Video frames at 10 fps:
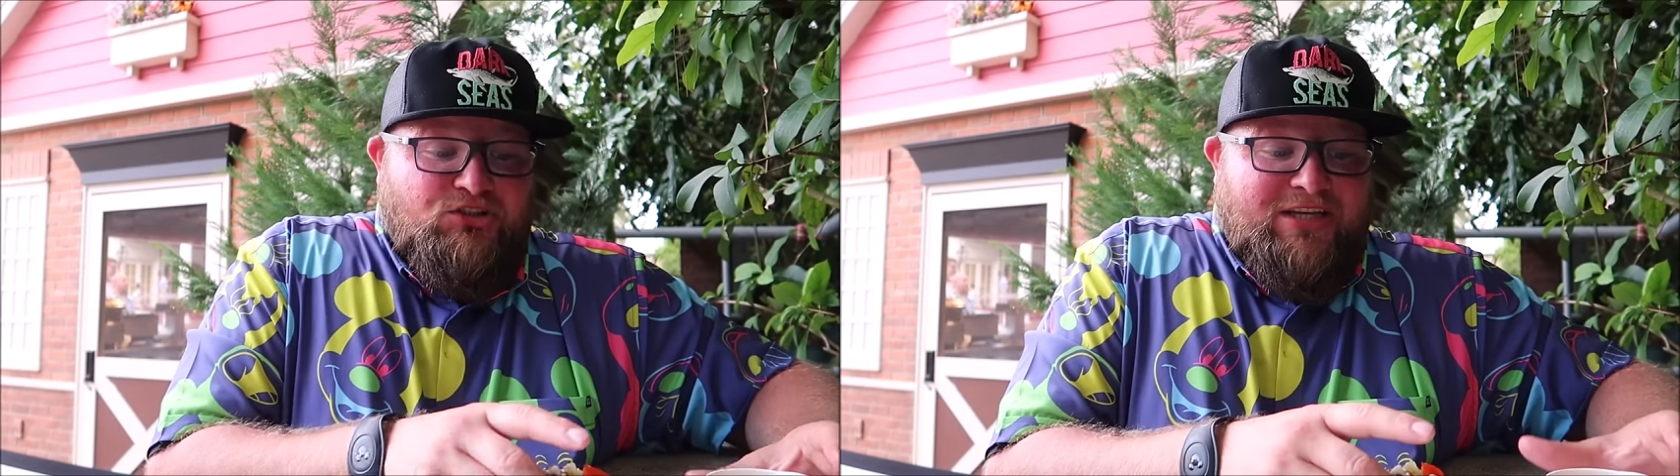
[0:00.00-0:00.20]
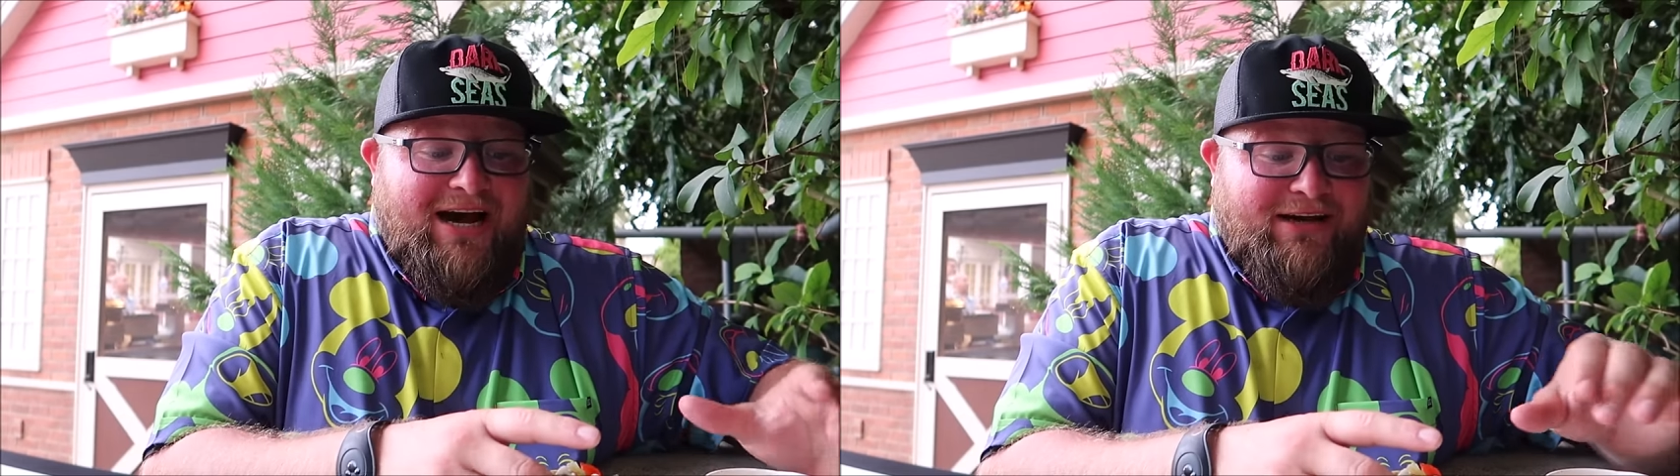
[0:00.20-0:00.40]

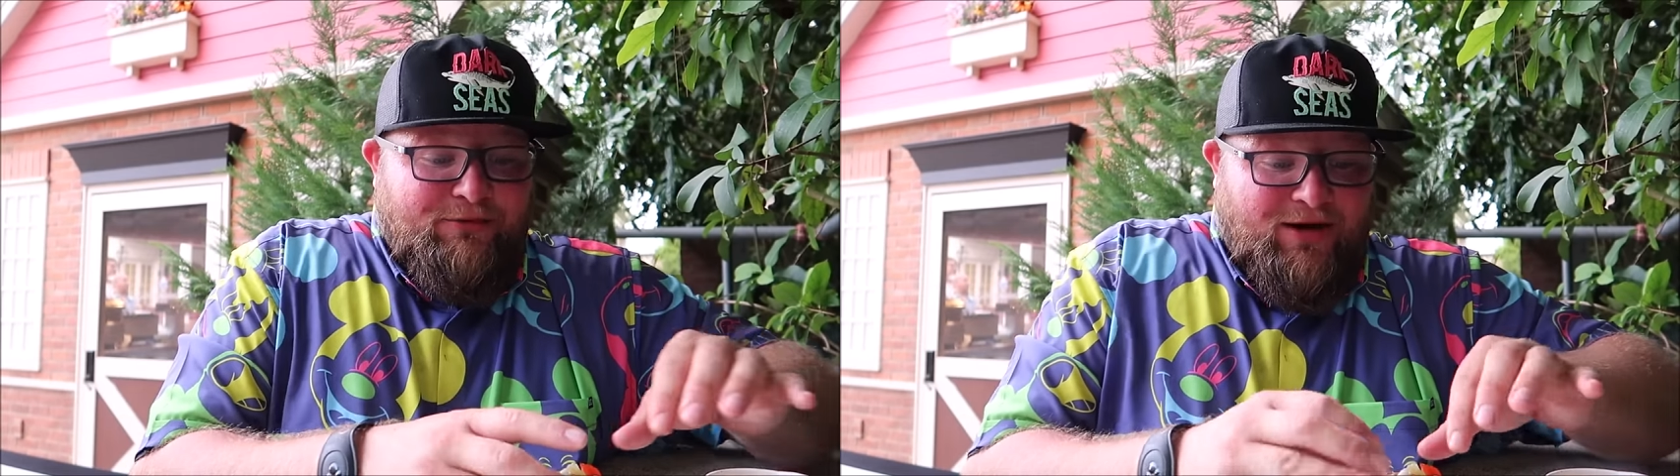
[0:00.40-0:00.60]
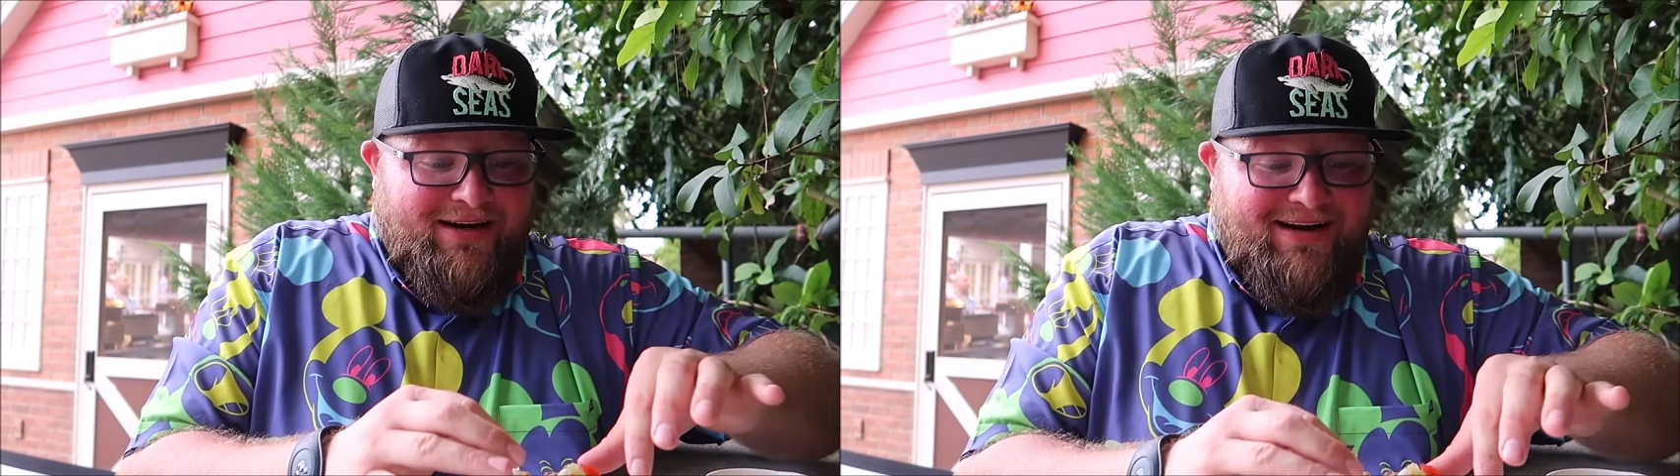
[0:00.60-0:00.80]

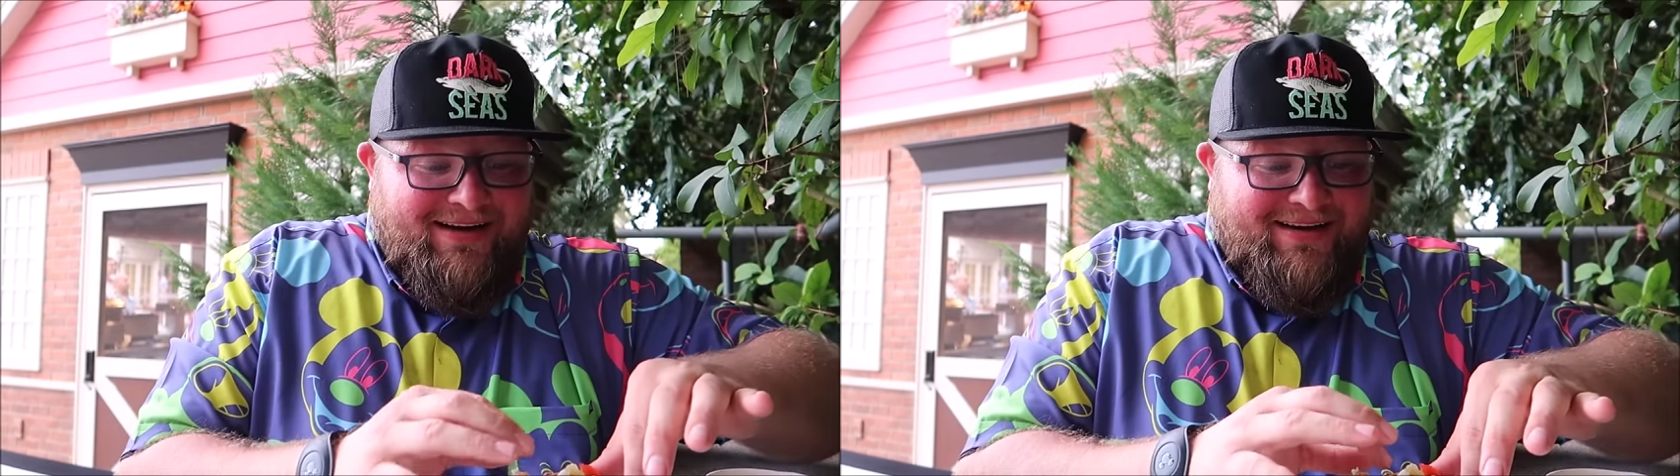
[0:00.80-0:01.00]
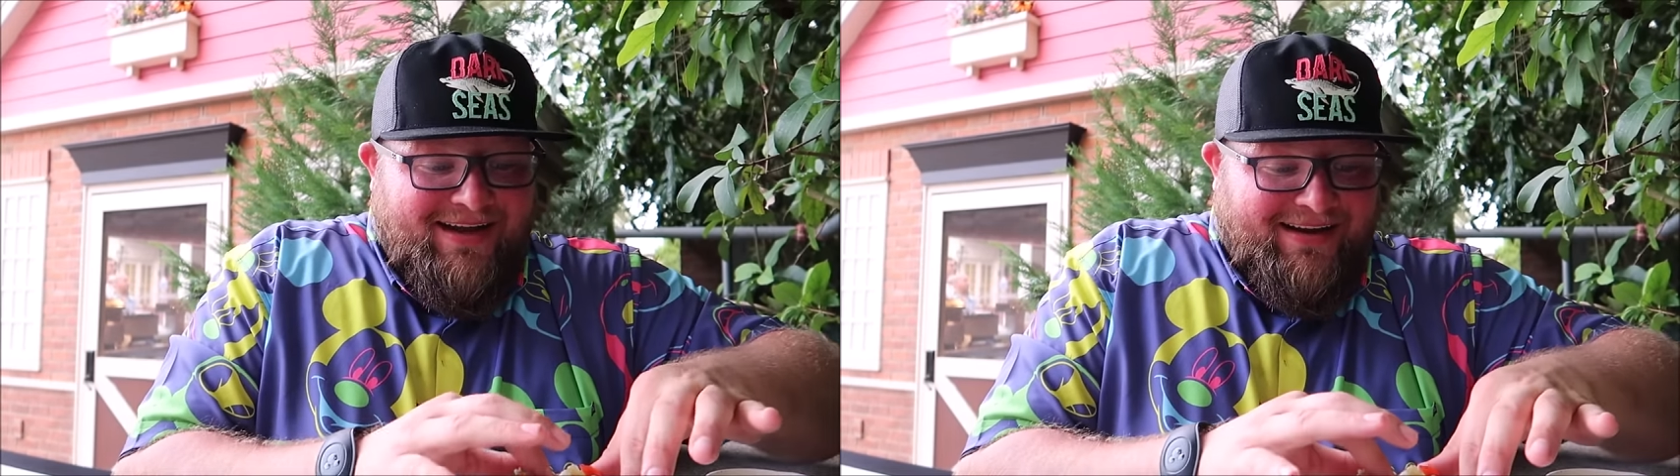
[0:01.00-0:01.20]
dive right
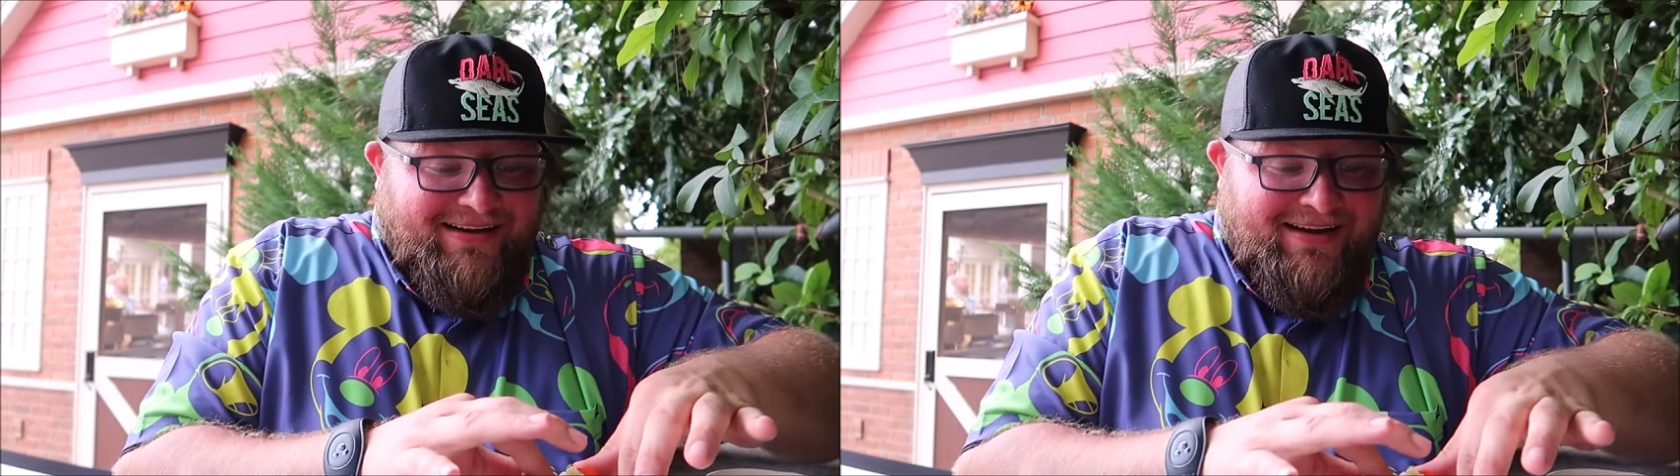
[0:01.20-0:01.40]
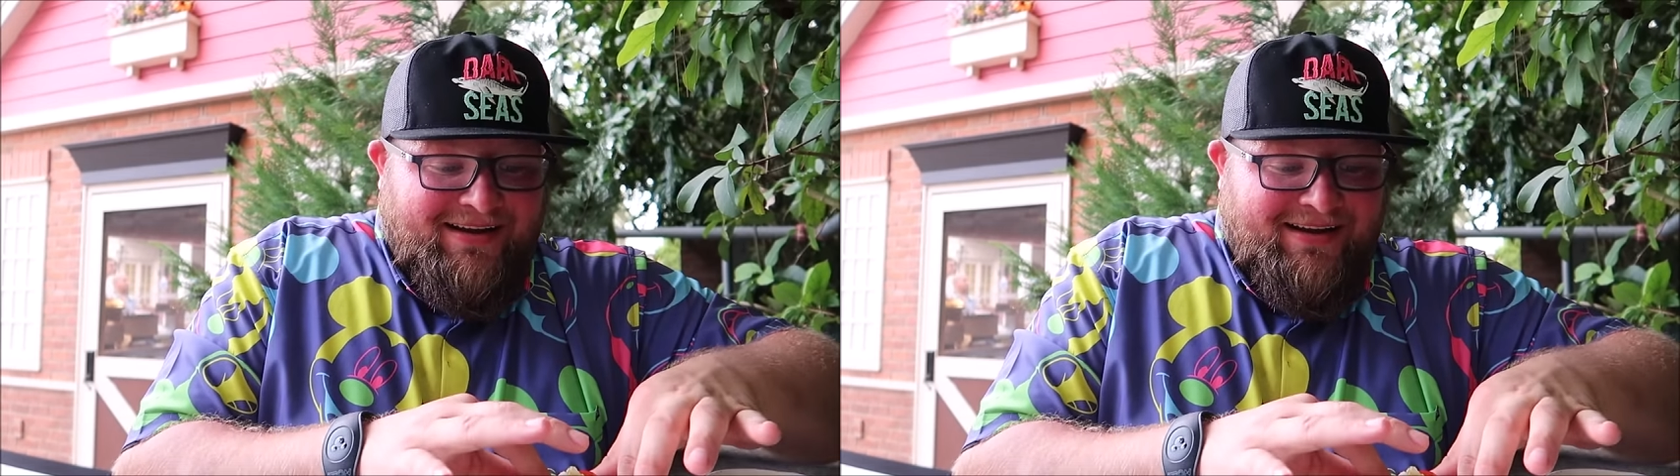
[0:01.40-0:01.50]
on in.